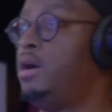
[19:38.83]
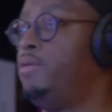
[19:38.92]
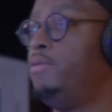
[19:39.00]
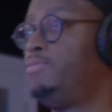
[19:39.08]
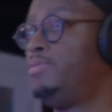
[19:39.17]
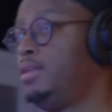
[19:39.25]

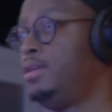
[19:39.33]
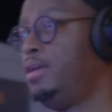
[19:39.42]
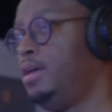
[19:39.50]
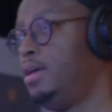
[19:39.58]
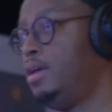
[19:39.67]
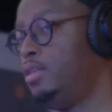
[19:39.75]
But
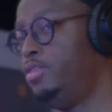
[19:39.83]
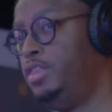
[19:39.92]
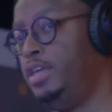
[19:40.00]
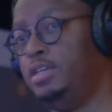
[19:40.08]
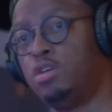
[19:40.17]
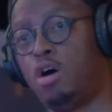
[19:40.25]

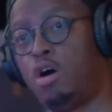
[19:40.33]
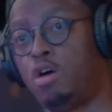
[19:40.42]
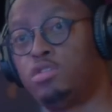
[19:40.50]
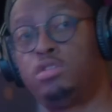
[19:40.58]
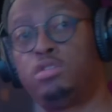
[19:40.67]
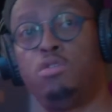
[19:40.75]
these are
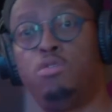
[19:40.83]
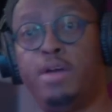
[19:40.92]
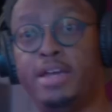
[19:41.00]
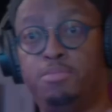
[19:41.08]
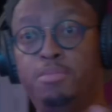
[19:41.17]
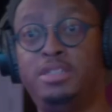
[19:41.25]

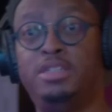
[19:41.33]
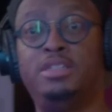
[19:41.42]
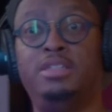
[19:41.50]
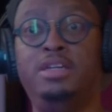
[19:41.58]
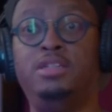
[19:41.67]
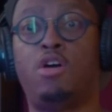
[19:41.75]
also, as
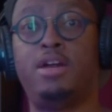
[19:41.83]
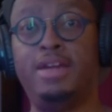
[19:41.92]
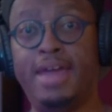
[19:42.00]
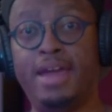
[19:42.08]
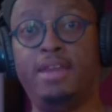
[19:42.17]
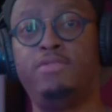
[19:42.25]
much as these
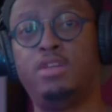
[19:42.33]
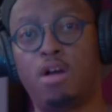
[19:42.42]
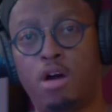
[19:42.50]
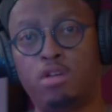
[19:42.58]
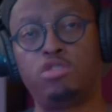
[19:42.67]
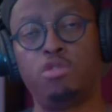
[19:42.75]
are
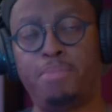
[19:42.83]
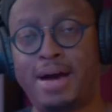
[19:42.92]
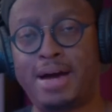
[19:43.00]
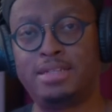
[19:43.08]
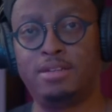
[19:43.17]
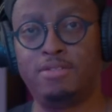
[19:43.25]
negatives, they're
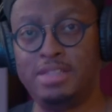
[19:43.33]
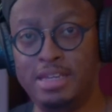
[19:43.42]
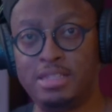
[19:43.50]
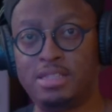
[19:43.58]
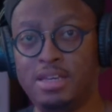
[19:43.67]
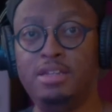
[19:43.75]
also
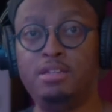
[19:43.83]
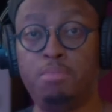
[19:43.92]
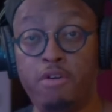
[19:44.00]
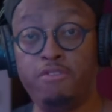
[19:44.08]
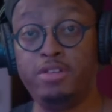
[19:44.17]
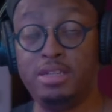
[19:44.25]
positives. These
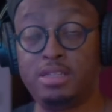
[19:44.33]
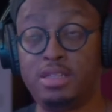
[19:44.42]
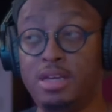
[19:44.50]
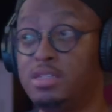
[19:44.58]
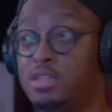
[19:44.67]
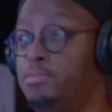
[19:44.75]
things, both of
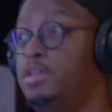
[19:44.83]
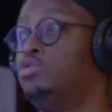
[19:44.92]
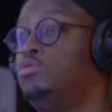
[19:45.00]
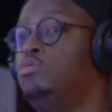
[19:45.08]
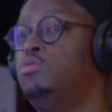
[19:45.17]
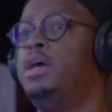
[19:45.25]
these things can
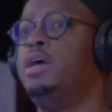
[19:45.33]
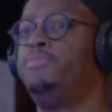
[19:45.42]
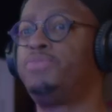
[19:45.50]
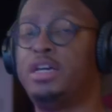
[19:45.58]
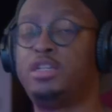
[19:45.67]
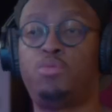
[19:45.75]
be true.
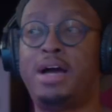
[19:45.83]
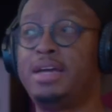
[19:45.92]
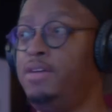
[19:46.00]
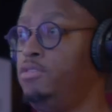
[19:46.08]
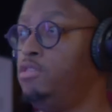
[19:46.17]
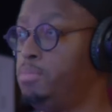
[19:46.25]
That's
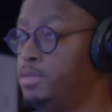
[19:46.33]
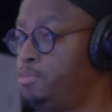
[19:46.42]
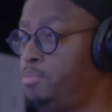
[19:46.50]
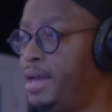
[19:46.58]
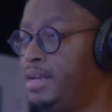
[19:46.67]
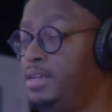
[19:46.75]
why I give you the
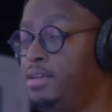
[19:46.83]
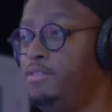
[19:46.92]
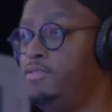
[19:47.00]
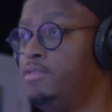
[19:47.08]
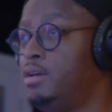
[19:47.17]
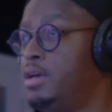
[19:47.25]

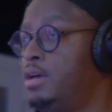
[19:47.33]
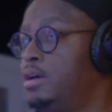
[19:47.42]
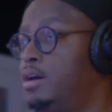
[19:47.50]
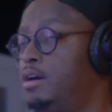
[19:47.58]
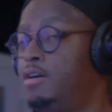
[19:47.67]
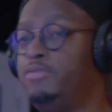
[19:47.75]
perspective
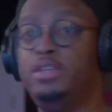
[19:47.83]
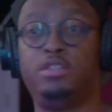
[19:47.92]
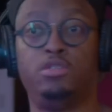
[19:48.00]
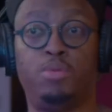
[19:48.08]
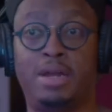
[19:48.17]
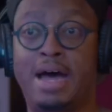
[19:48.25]
of
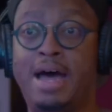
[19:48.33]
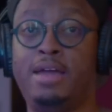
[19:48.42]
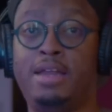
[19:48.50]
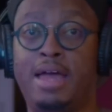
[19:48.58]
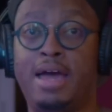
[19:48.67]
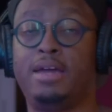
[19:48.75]
this is what
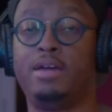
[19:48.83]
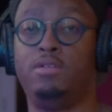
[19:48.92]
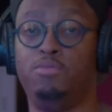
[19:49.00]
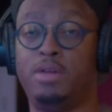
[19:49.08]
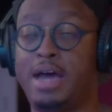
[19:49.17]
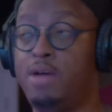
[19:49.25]
I
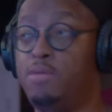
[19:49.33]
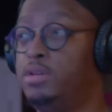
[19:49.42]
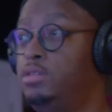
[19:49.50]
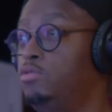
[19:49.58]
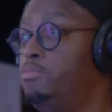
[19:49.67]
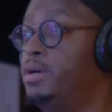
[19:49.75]
like and what
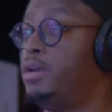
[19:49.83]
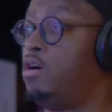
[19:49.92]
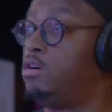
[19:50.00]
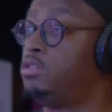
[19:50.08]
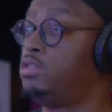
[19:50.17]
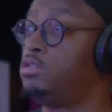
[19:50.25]
I would do, but